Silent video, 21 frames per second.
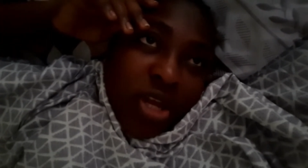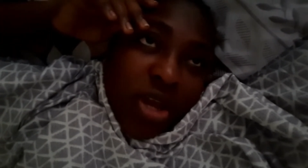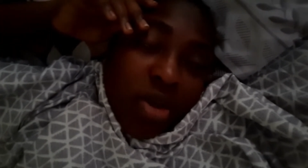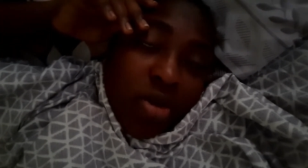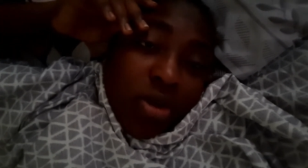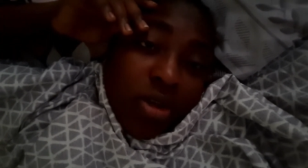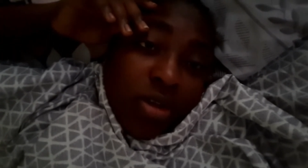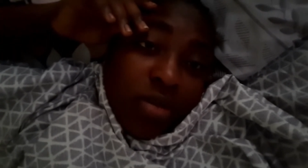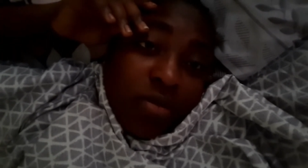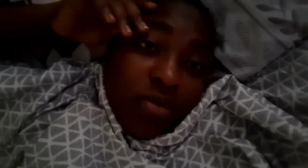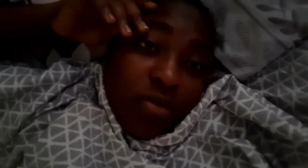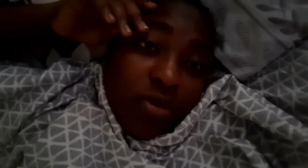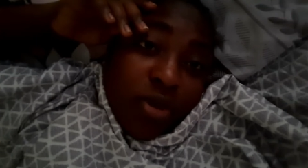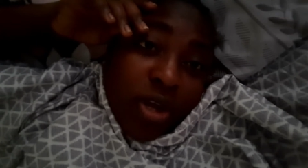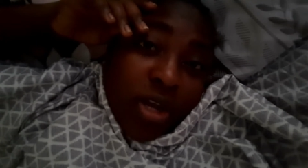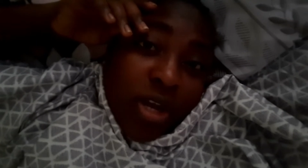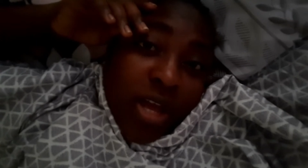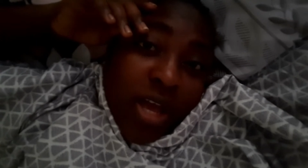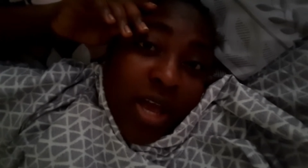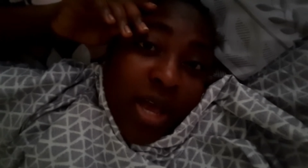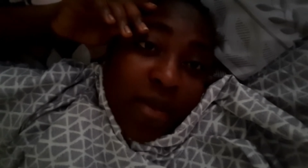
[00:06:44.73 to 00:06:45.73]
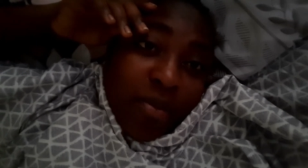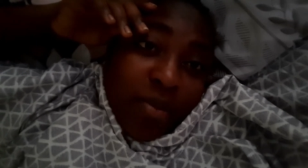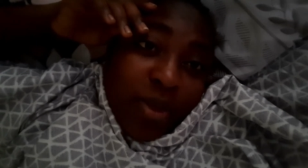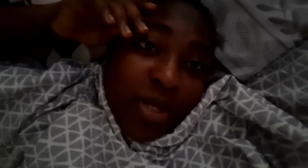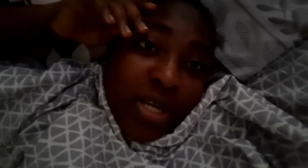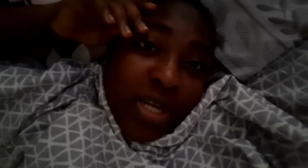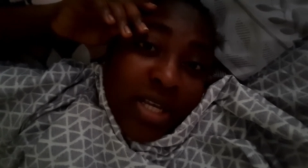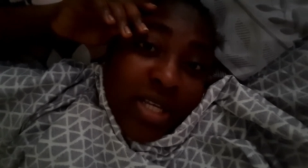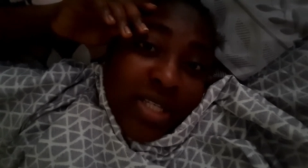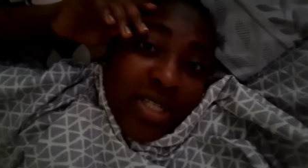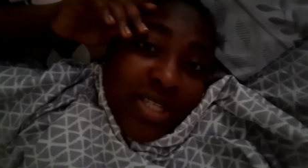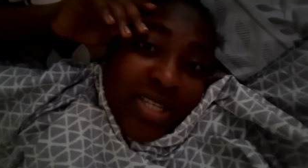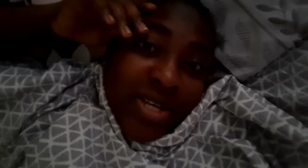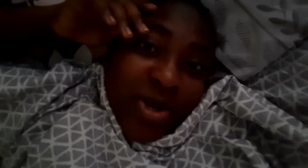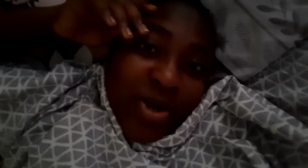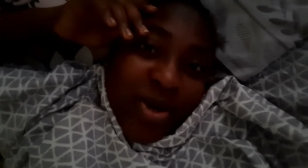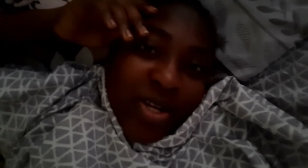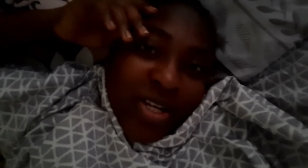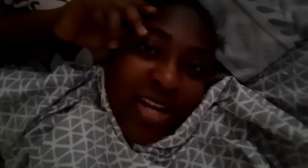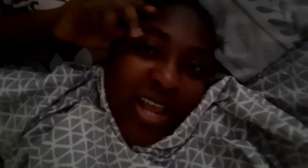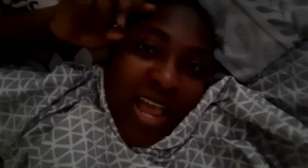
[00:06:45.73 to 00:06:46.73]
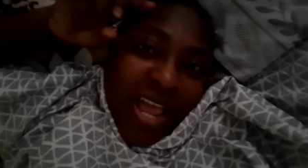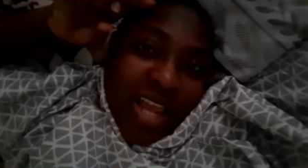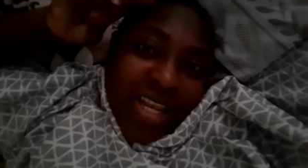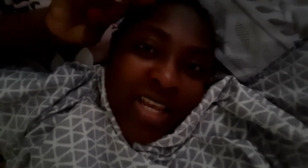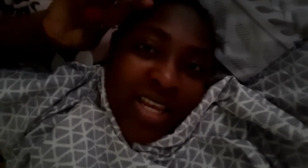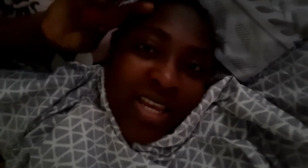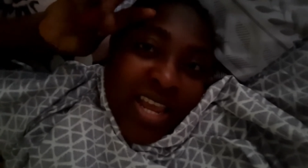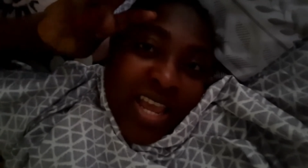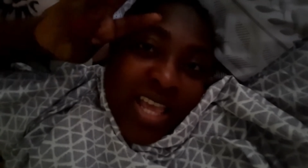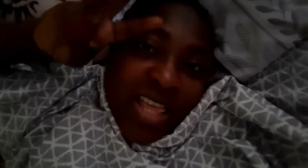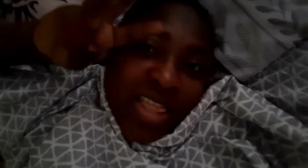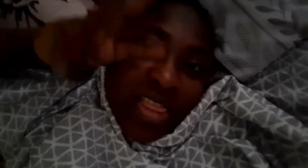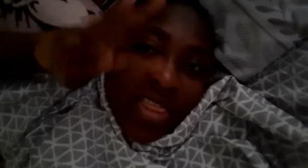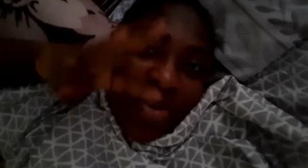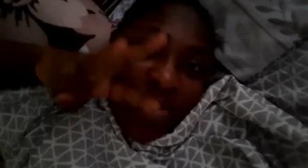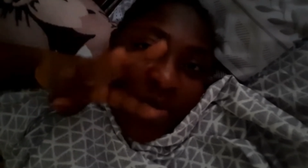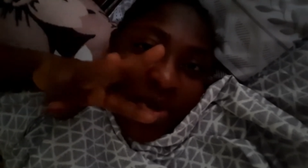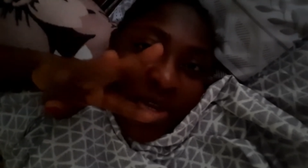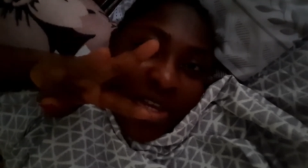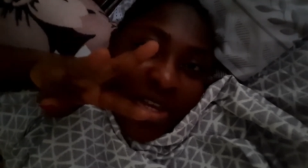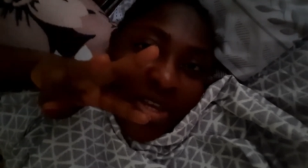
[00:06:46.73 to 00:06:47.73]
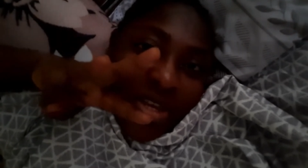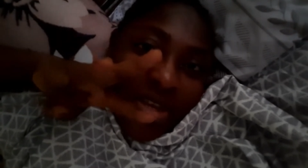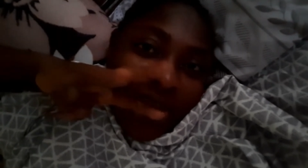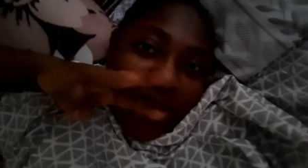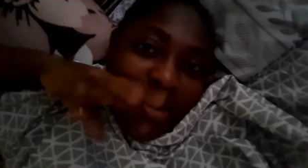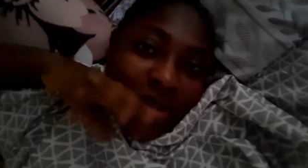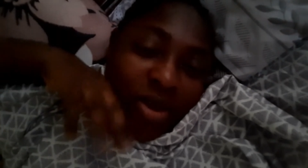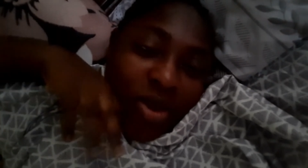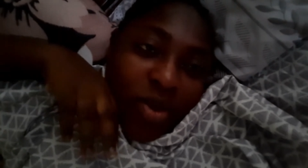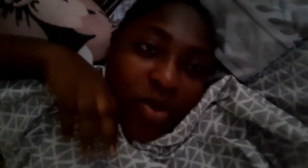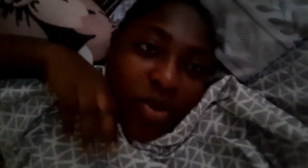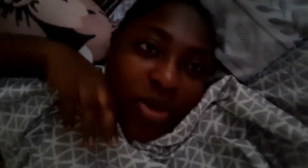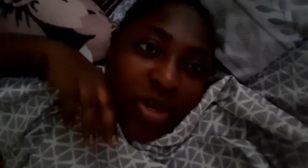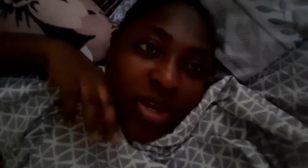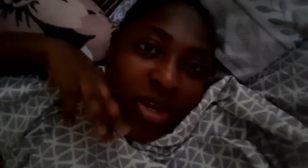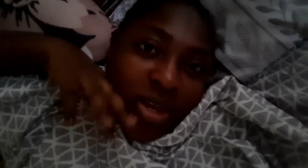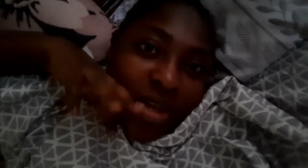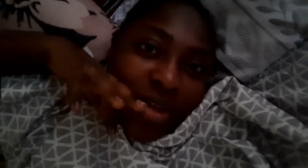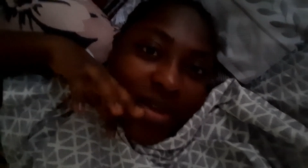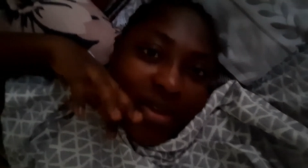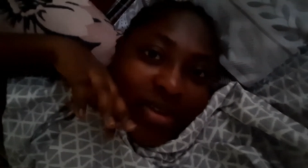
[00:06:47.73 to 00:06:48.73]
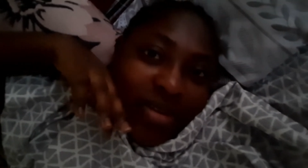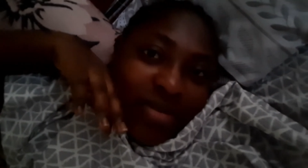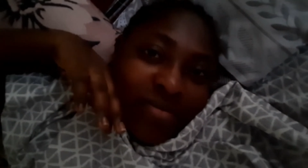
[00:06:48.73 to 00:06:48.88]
I'll give you an update on day three. Okay.